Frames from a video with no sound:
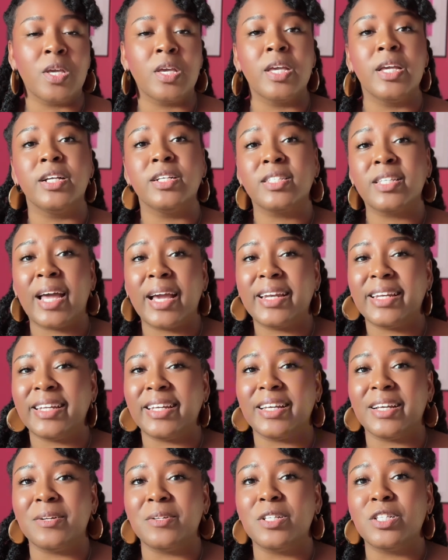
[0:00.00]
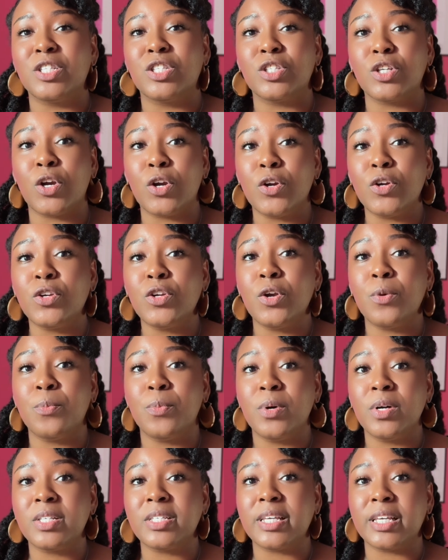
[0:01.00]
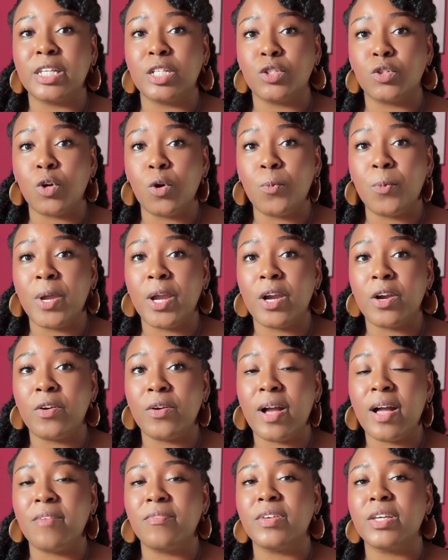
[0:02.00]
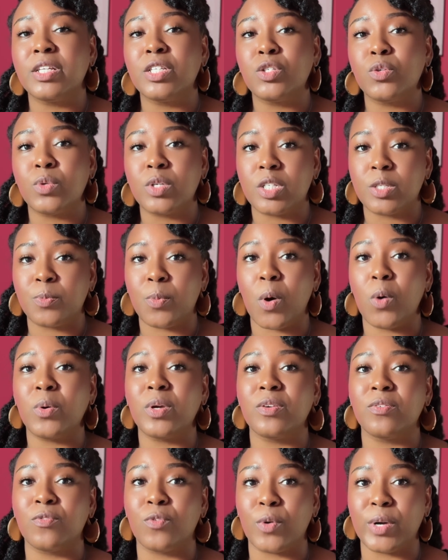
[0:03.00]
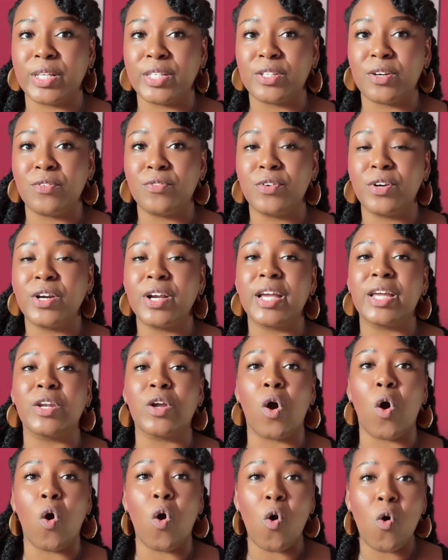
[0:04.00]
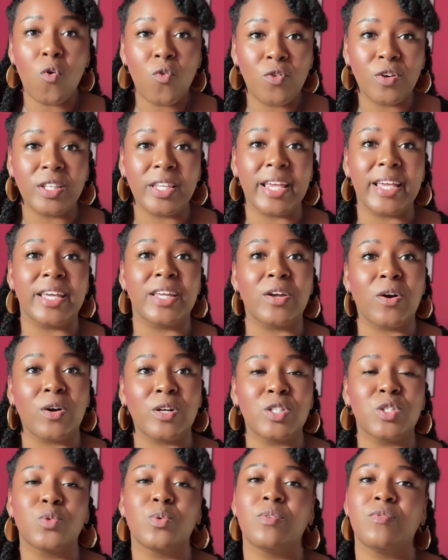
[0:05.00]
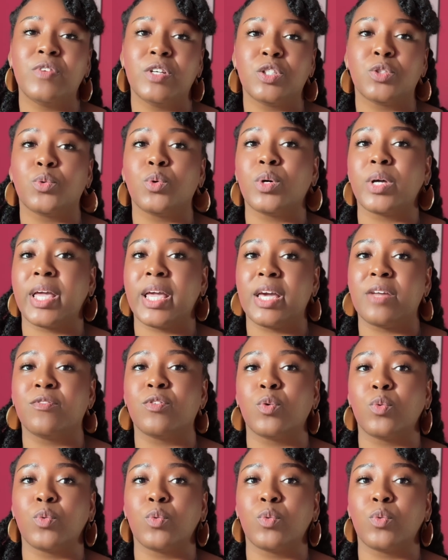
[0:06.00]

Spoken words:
Here's an idea: turn your book's intro paragraph into a spoken voiceover and overlay it onto a visual Canva